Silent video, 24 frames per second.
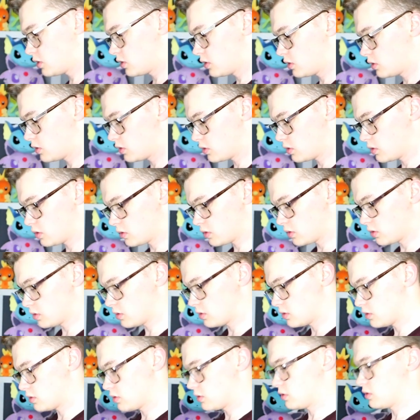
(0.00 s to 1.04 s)

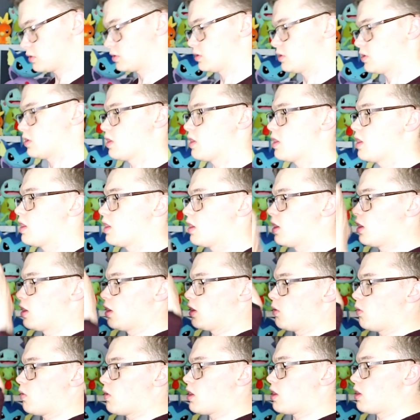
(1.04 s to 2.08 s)
Yo!
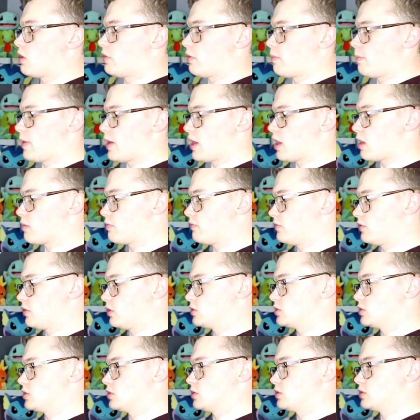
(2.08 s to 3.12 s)
Wow, the pop
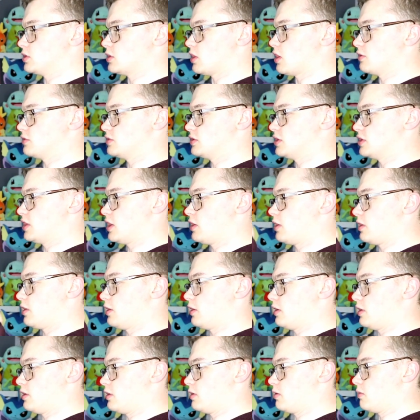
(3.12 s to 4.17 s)
filter is off
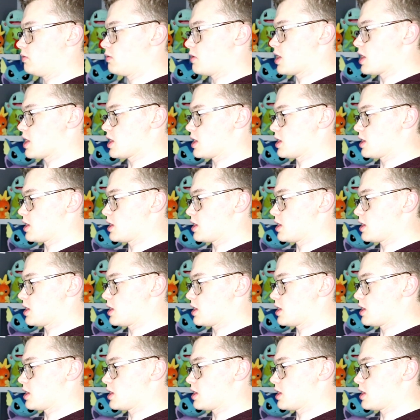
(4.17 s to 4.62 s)
center. Wow.